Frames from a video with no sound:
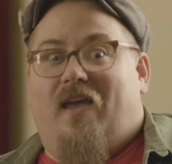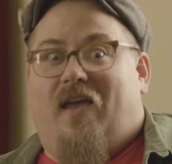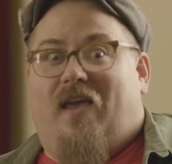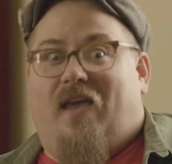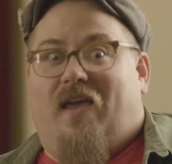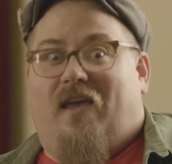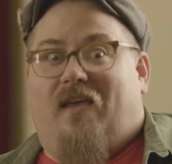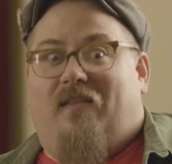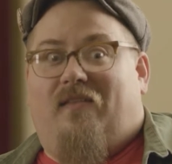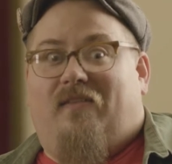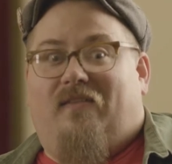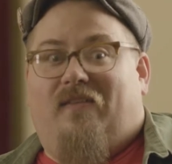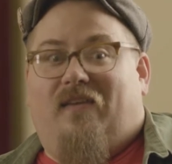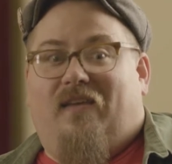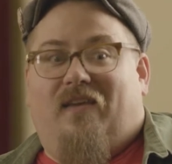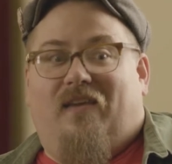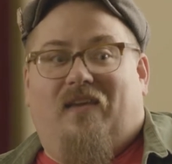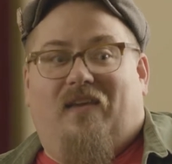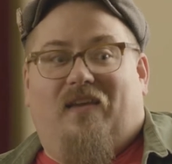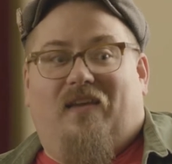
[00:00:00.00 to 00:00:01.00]
And,
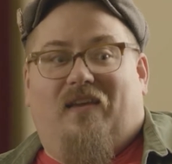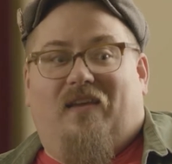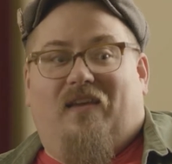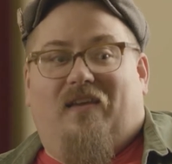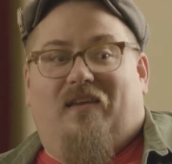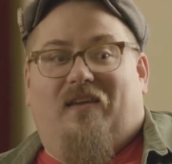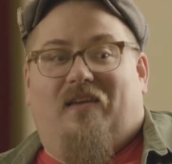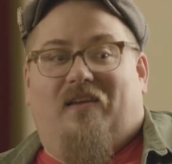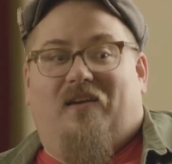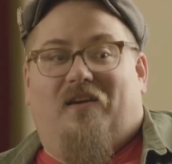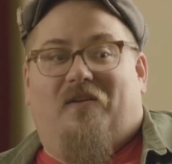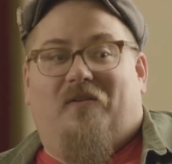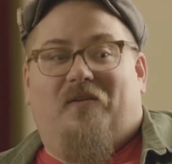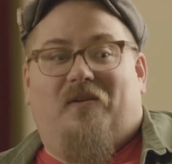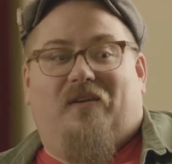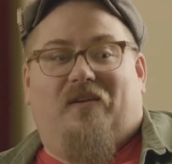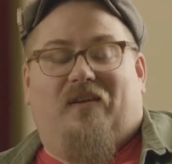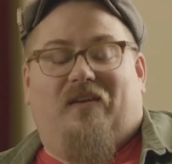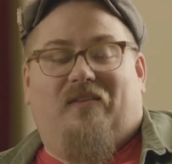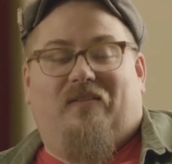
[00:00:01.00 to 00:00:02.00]

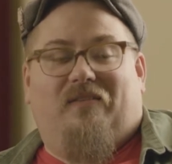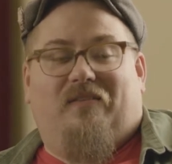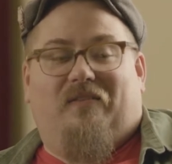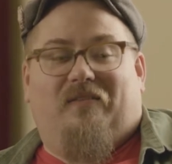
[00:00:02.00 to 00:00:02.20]
he